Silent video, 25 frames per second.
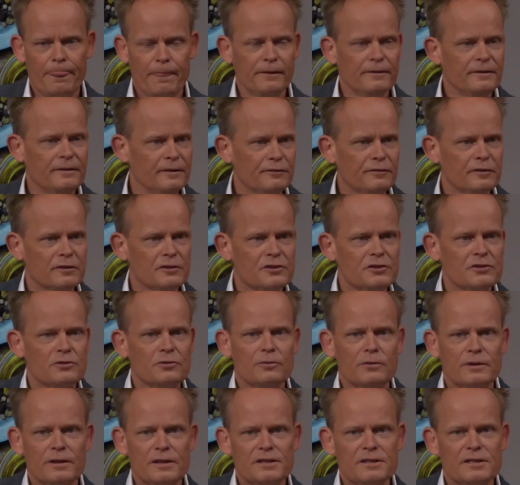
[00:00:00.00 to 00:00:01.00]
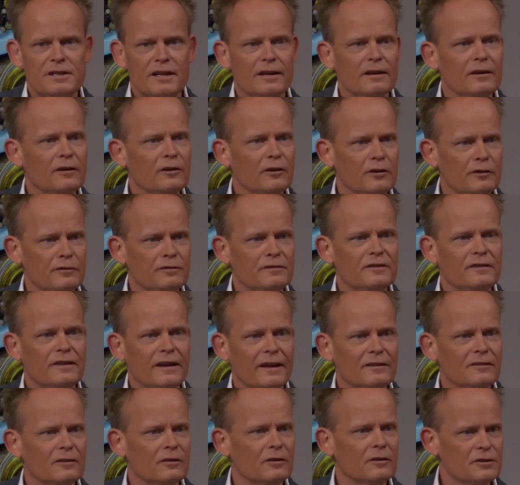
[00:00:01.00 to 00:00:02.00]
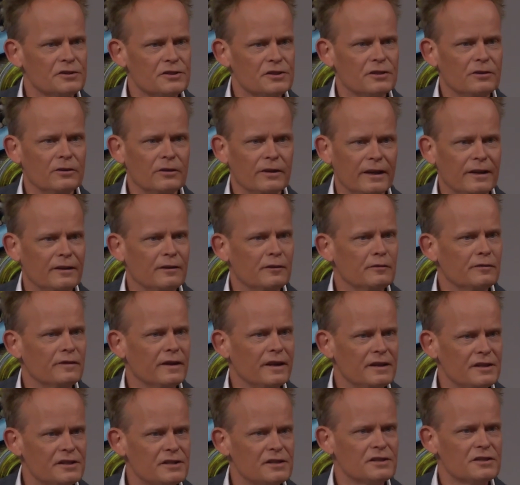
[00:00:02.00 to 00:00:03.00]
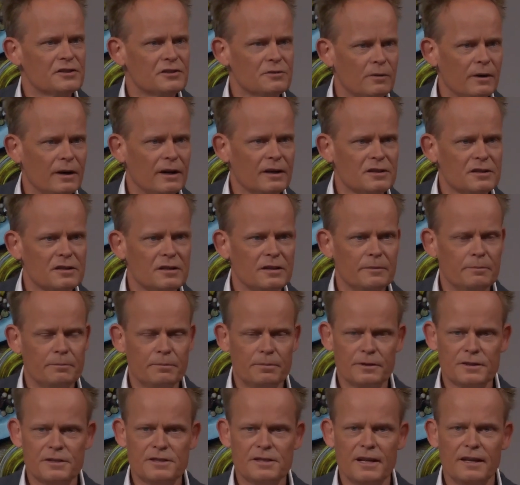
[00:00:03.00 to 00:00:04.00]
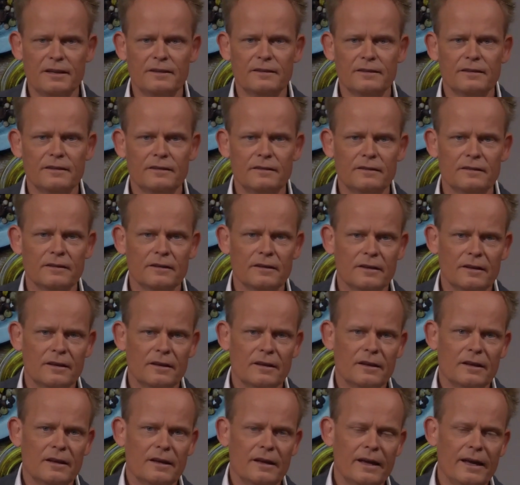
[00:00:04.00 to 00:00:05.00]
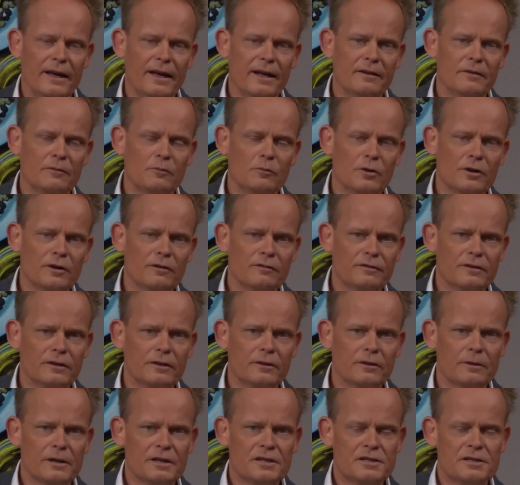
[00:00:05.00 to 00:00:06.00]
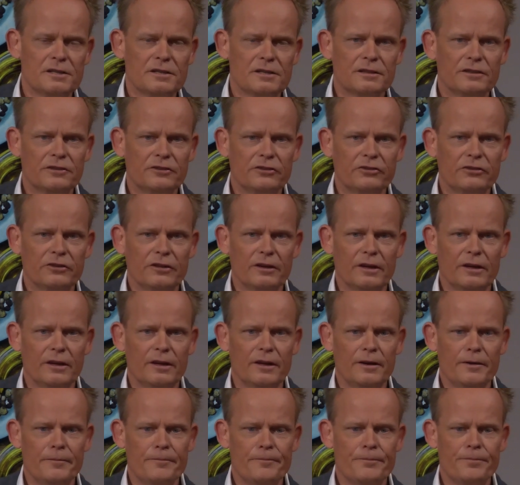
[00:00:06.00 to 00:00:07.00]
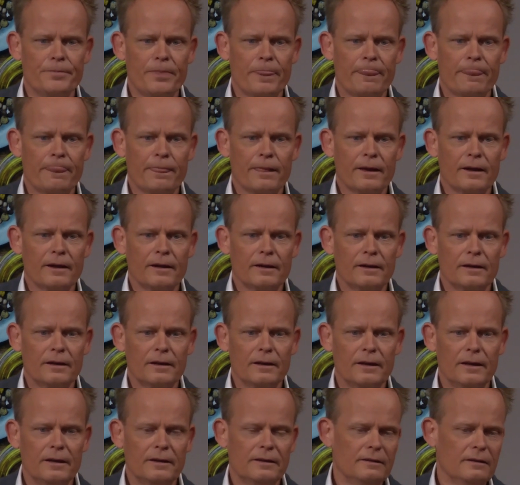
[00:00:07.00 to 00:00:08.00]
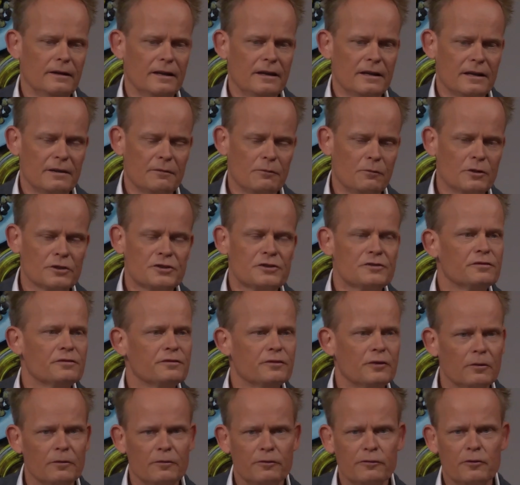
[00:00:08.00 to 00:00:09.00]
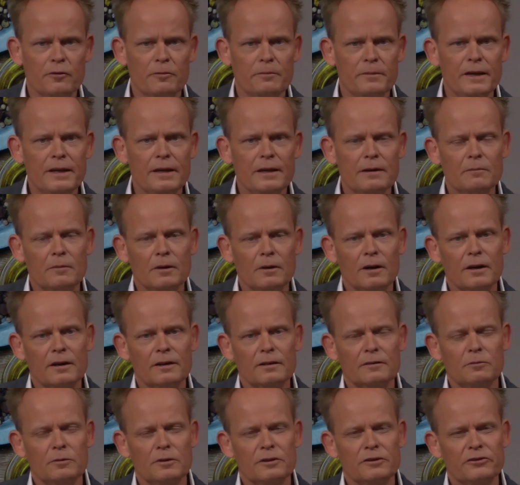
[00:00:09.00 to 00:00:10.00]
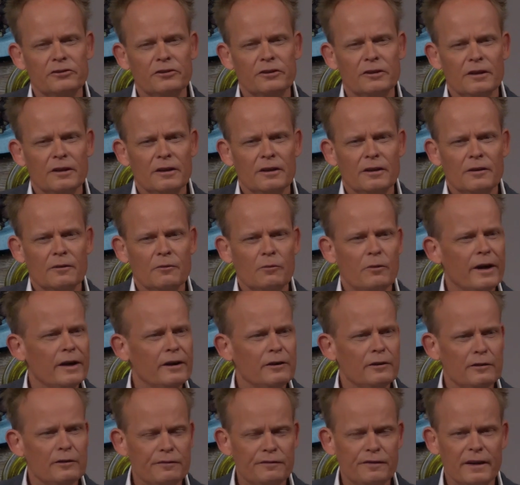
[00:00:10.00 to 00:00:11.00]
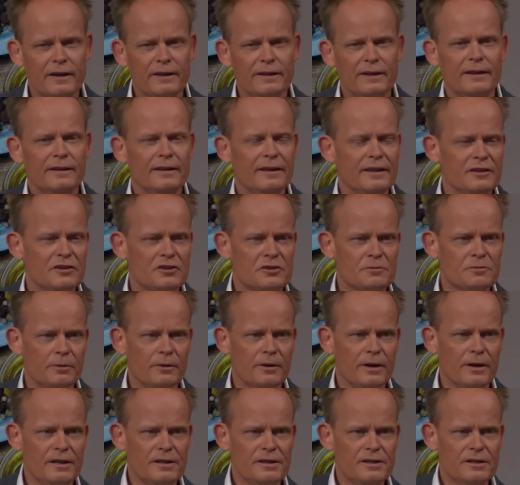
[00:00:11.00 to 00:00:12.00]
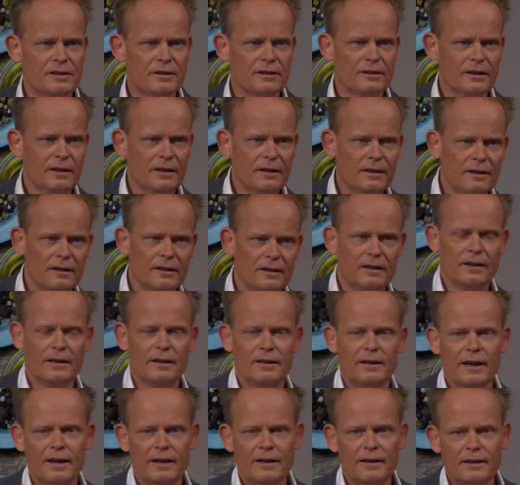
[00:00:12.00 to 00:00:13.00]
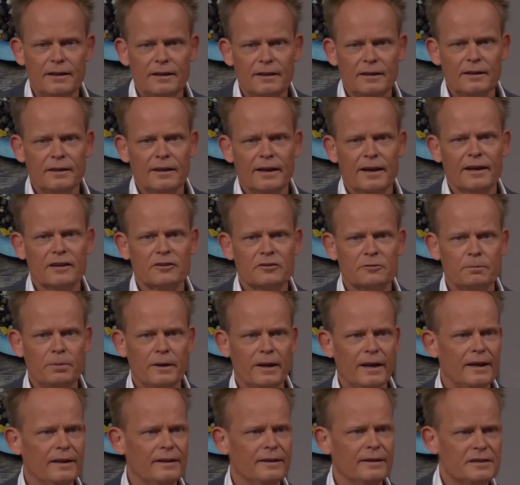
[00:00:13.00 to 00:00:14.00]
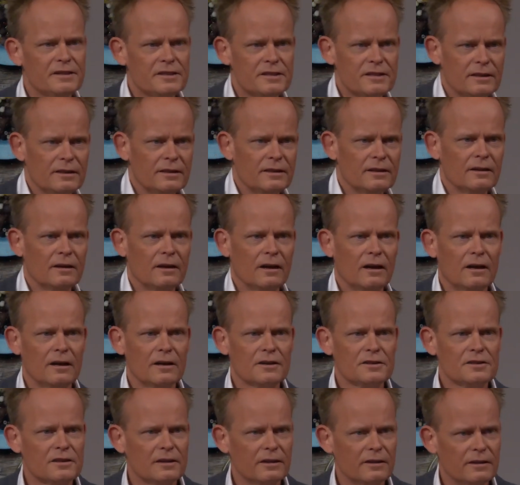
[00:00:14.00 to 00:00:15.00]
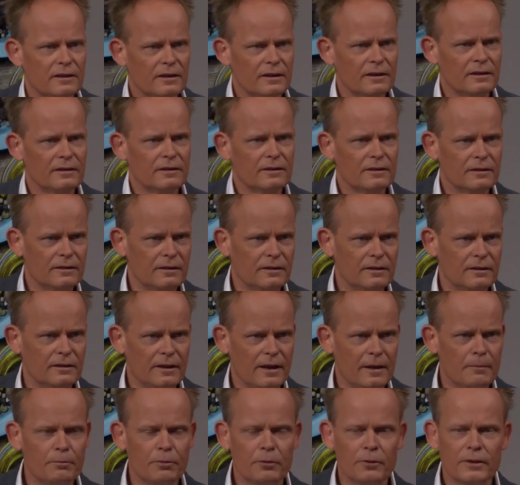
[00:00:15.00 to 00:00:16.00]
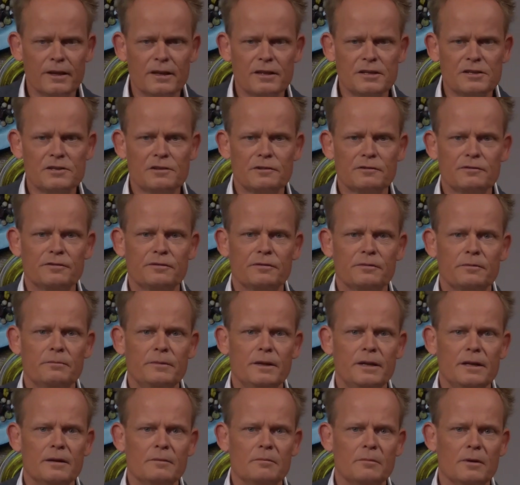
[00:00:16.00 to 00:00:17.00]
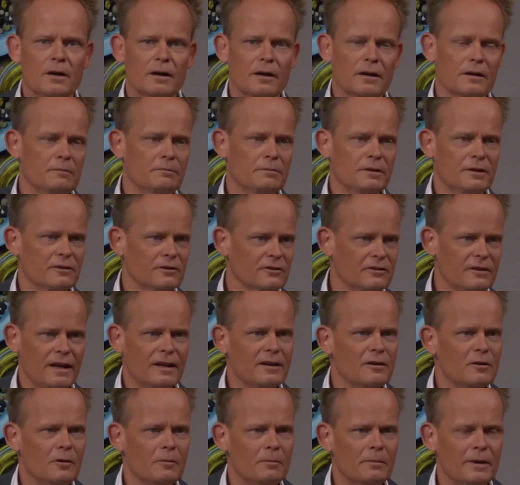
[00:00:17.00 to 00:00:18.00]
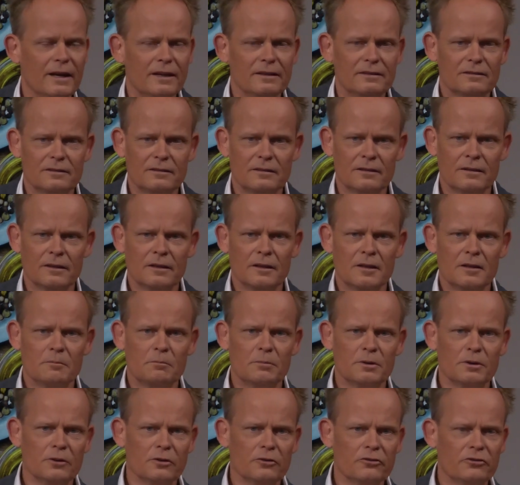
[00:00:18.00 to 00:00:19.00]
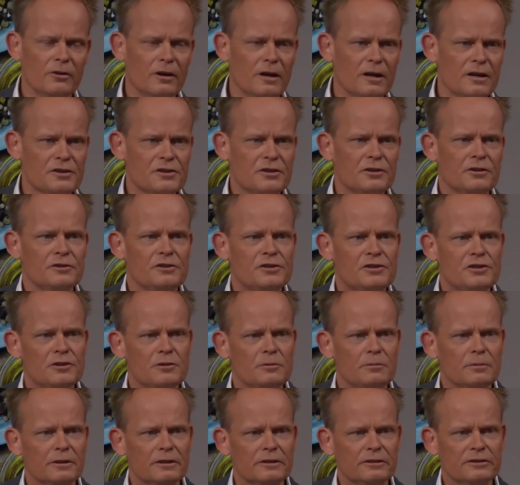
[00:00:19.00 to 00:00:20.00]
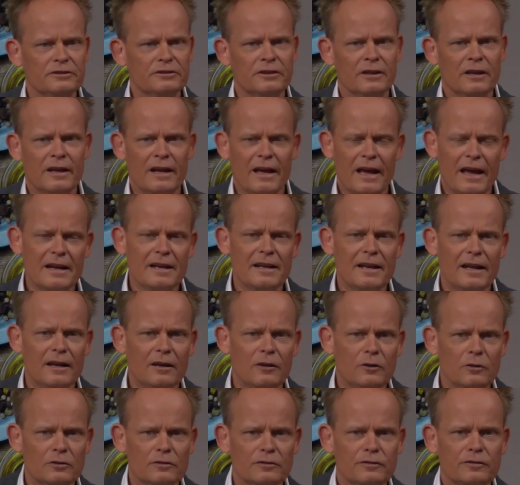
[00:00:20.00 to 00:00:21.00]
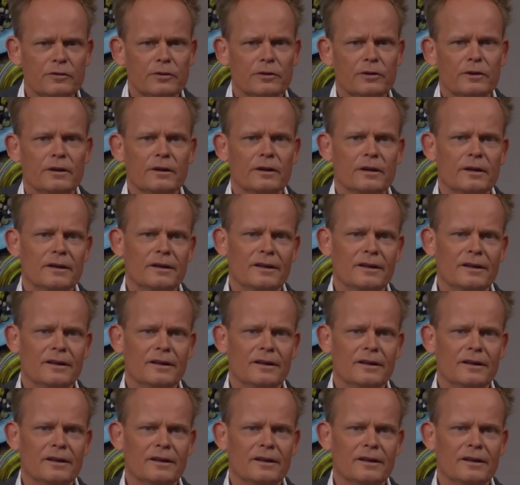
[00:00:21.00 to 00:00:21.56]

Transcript: different stories that a lot of technological innovations were actually presented. And one of the questions it was for Media Market was, where do you find that inspiration? And Henny explained that she asked the employees of Media Market, because they know best, but also asked consumers, and they looked for